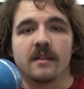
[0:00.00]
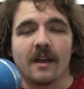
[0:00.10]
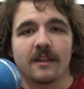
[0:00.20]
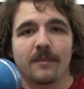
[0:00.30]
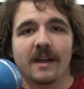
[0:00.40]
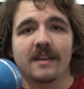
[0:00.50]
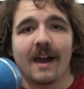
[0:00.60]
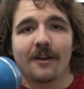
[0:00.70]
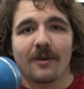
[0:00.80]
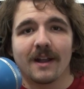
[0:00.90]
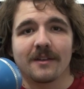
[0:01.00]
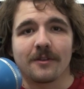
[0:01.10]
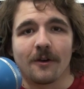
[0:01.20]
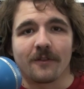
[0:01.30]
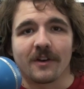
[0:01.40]
Now that my tirade is
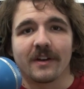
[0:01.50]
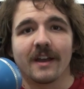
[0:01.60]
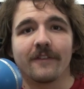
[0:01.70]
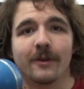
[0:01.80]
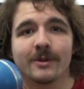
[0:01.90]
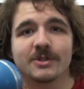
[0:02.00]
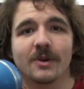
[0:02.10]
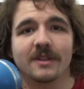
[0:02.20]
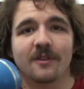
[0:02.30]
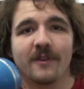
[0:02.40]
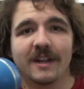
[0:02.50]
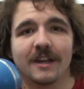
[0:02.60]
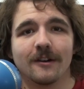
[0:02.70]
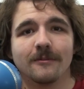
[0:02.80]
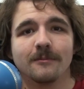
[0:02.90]
over, if you enjoyed this
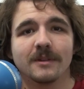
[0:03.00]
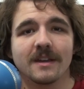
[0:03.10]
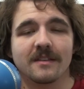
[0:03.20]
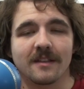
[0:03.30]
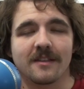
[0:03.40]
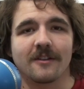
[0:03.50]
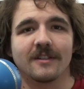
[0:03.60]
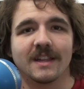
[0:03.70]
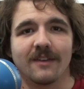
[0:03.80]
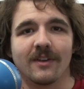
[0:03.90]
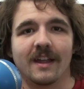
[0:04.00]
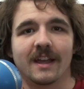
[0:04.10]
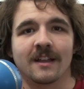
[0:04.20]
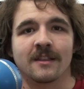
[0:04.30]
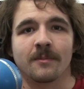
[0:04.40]
video, please consider leaving a
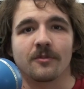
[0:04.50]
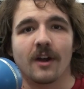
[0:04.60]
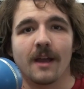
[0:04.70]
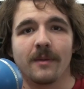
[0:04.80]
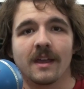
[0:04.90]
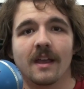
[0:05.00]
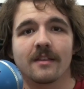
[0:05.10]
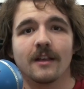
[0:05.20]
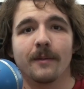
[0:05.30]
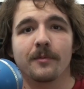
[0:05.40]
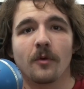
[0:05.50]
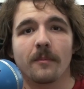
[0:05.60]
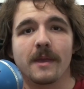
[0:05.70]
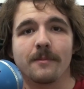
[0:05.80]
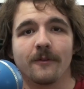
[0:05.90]
like and subscribing, as it helps more
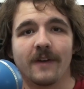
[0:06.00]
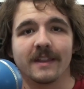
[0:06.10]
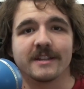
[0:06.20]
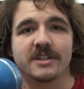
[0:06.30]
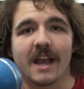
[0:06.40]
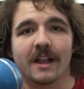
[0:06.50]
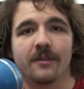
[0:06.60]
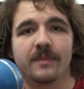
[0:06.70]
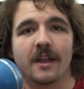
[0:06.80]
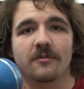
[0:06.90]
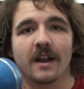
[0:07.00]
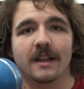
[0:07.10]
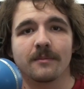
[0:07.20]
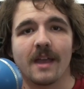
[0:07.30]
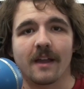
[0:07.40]
people find the channel, and
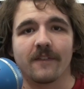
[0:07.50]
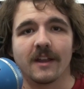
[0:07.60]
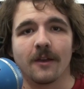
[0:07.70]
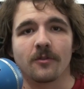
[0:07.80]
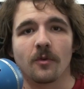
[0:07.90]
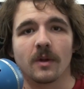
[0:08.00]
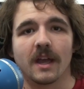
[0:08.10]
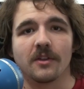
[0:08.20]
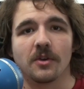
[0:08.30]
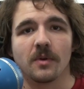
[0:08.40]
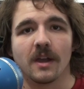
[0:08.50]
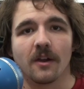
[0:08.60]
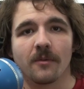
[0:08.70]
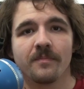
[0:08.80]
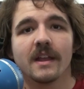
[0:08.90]
random tech videos are what I do
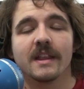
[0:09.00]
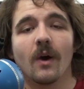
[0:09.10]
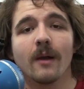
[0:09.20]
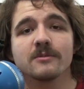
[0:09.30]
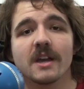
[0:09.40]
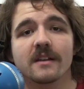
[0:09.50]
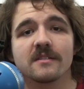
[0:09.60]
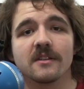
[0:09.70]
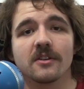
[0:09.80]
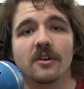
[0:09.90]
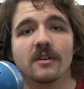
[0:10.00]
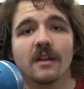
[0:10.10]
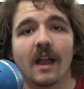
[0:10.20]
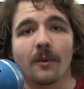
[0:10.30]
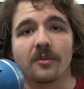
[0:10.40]
here. Now I'm JaxonTheNerd,
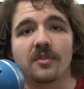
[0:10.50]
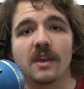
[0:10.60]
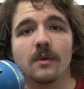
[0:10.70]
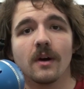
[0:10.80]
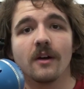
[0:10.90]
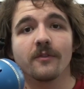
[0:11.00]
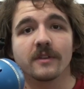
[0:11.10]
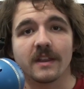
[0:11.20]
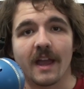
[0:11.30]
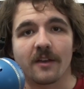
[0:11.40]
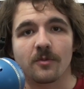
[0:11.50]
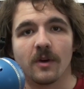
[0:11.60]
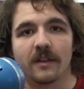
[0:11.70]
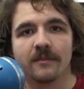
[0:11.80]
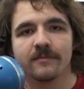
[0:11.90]
and I will see you all for the next one.